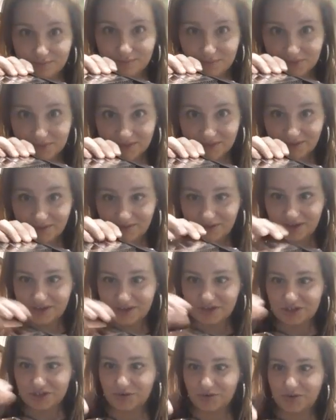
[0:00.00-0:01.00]
let's see if I can
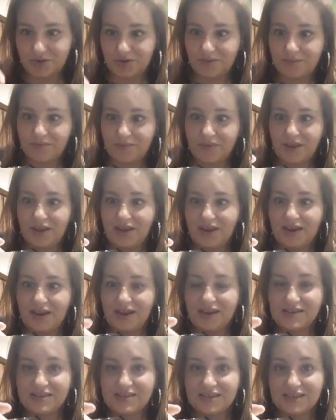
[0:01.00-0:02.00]
show you. It
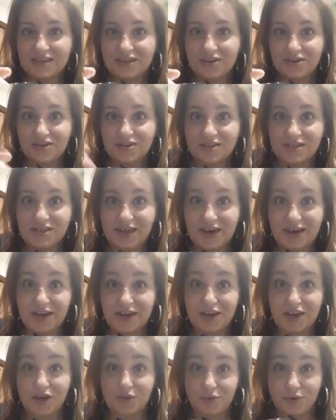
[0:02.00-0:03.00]
has little
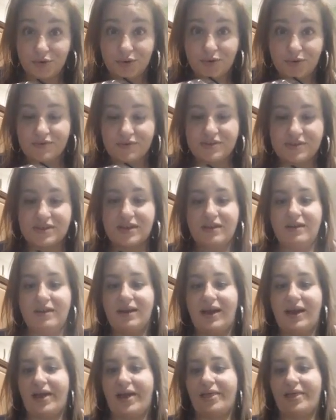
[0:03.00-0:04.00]
tiny grooves,
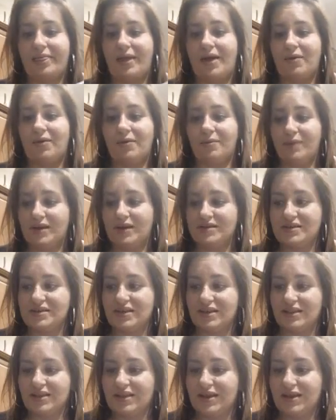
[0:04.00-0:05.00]
and that will
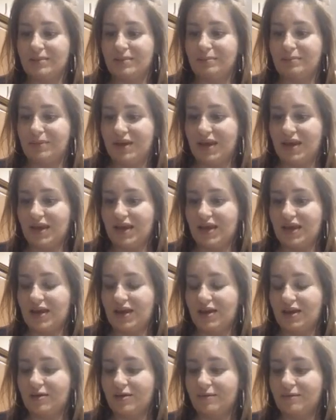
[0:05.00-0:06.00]
basically be
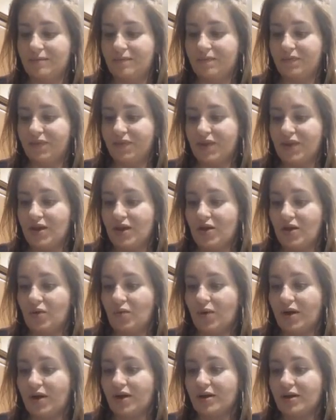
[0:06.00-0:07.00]

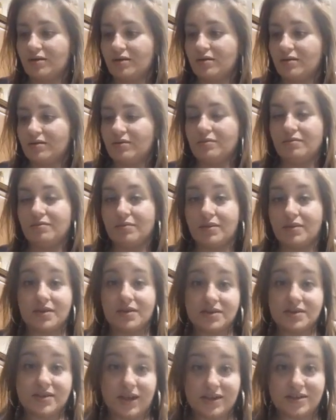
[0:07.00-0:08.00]
what the
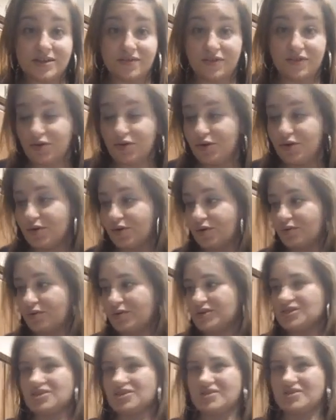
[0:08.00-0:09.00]
size of your noodle,
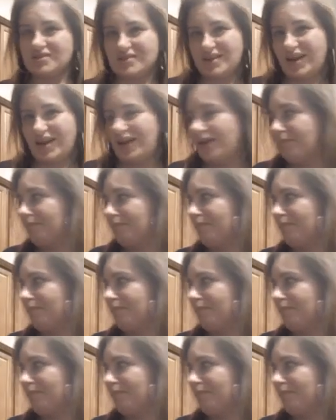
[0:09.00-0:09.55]
which is kind of